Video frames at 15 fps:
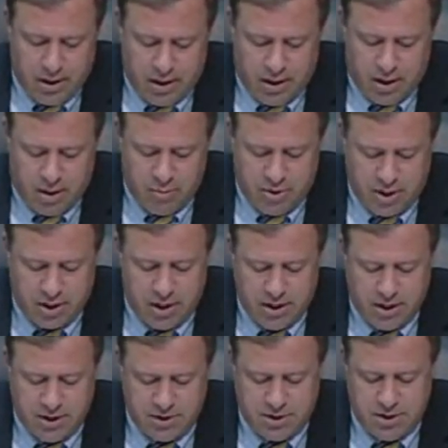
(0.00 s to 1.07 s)
Um, and that kind
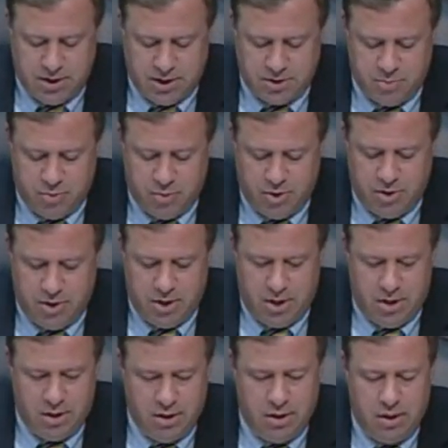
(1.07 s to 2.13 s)
of gets to the next point,
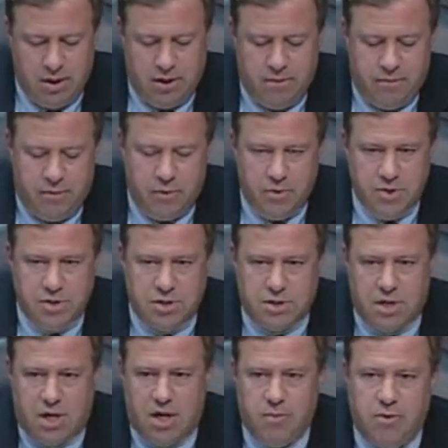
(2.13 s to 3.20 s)
that there is a
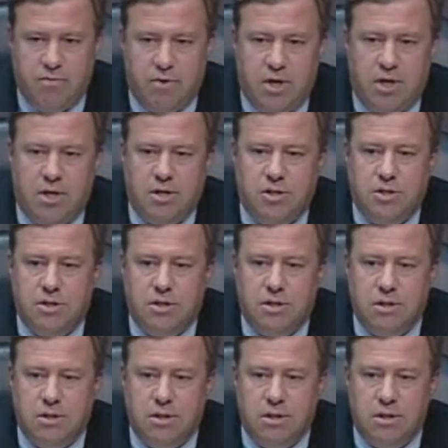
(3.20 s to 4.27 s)
time advantage,
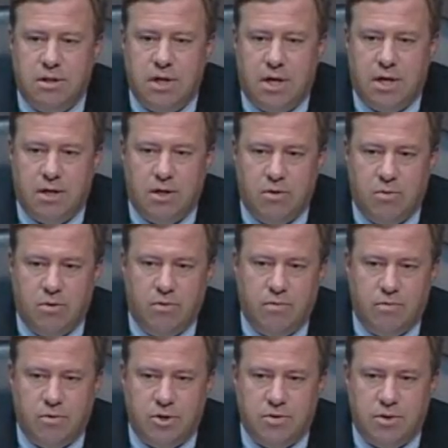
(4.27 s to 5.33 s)
that in order
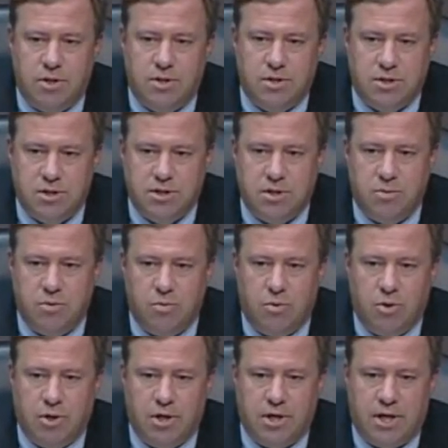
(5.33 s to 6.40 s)
for a transit system to
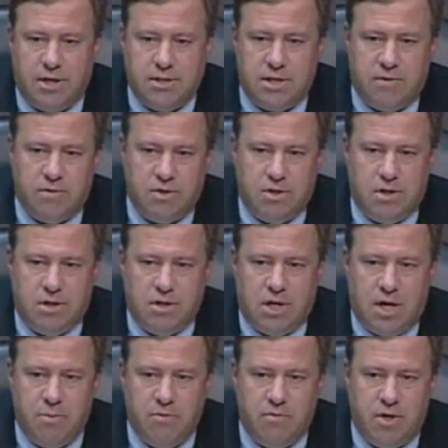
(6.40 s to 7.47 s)
work, it has to have a, a
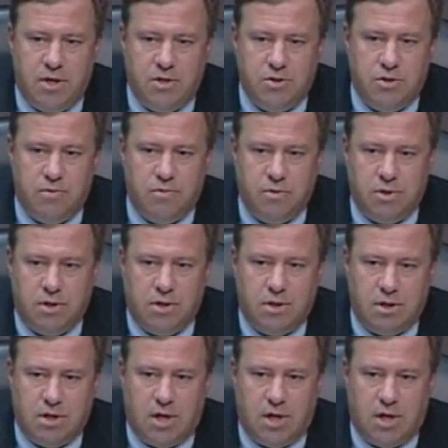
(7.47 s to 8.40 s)
time advantage over the, the